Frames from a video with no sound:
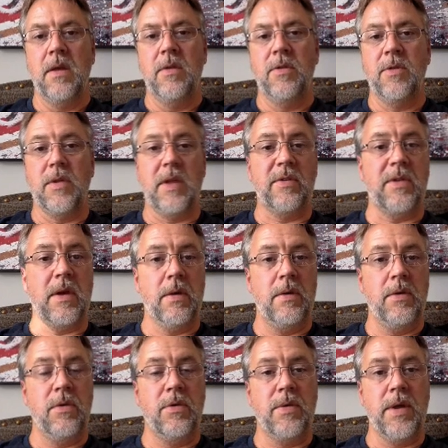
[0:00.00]
So that's how
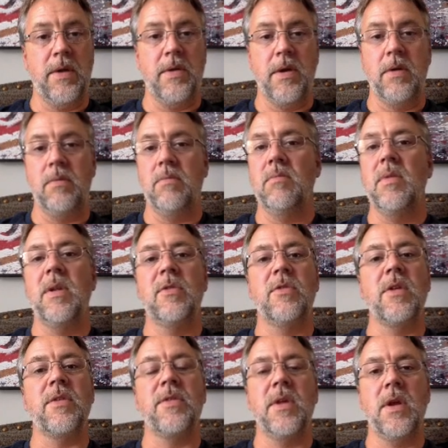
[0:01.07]
you create your note. It's
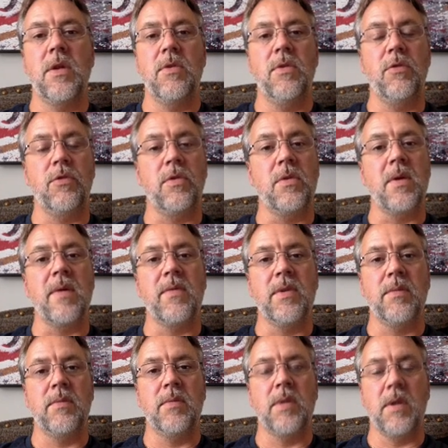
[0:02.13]
nothing unusual you
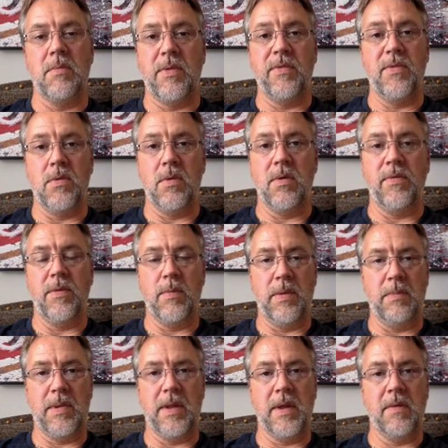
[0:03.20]
haven't done before if you've
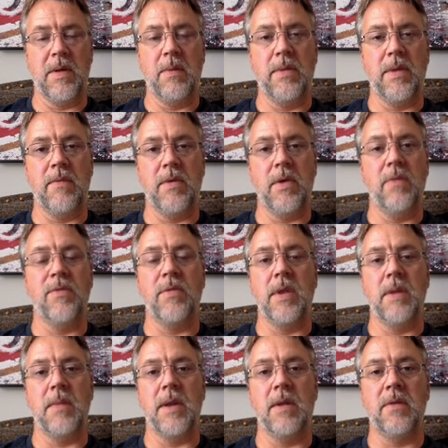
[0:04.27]
been playing around with Evernote for
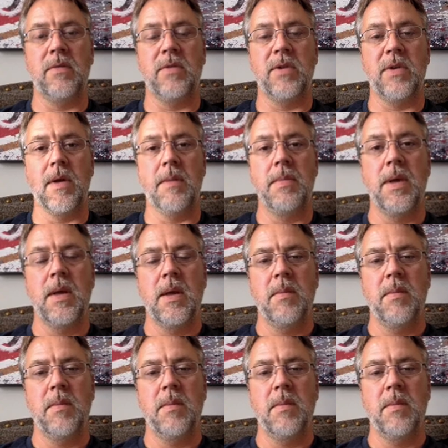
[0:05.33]
any amount of time.